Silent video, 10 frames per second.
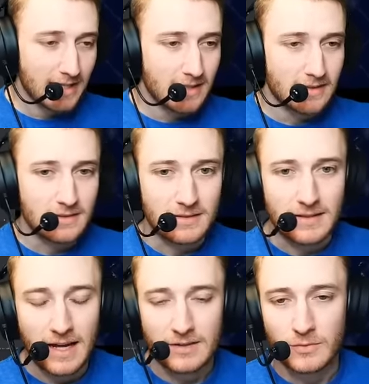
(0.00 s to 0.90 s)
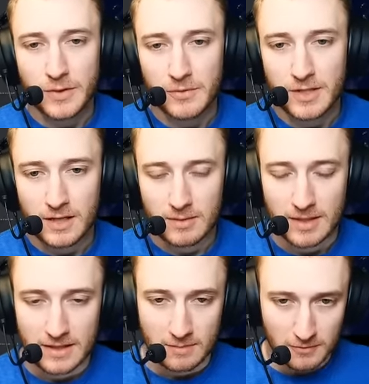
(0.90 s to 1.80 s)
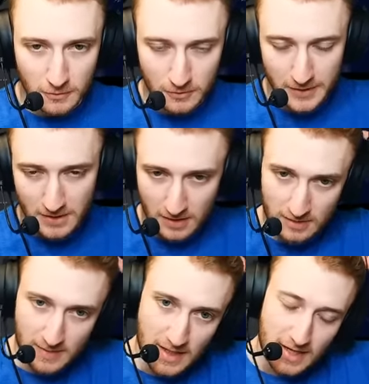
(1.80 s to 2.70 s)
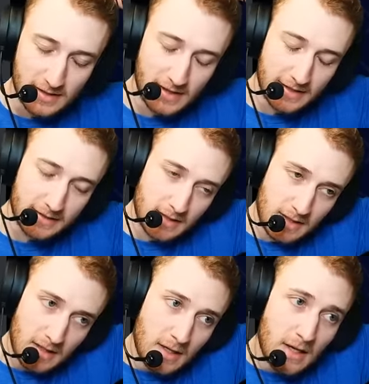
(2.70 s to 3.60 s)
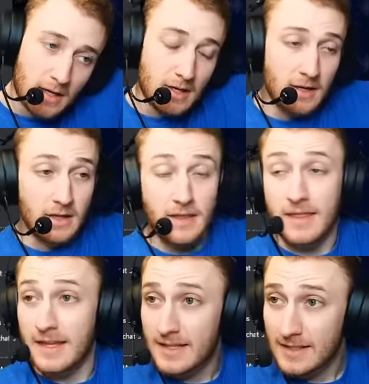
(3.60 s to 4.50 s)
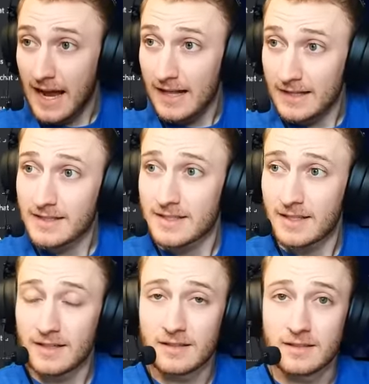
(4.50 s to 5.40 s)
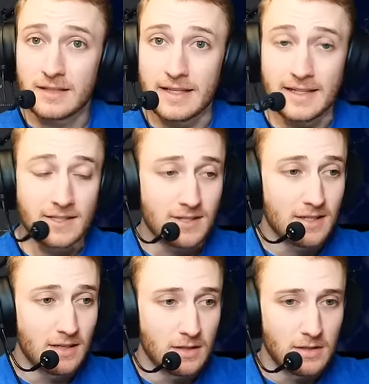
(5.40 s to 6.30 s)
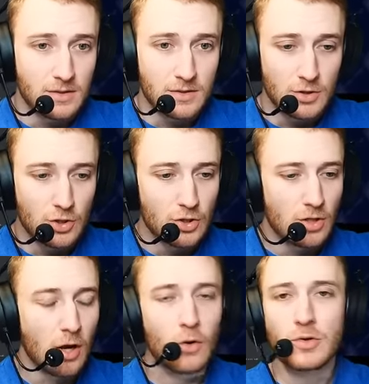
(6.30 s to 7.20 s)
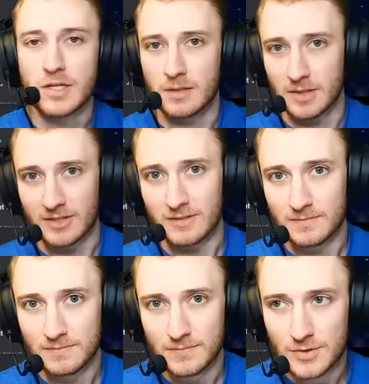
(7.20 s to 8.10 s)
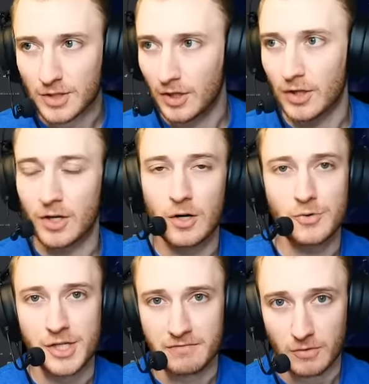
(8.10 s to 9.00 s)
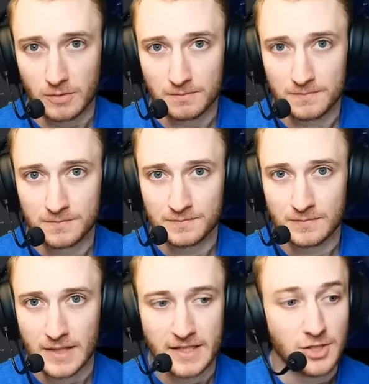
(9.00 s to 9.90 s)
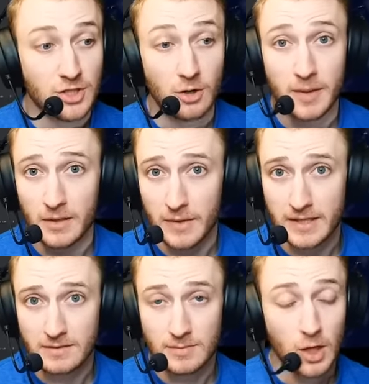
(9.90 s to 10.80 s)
Like that, we were talking about that before we started the pod. Like this Alice is so similar to her OG form in so many ways.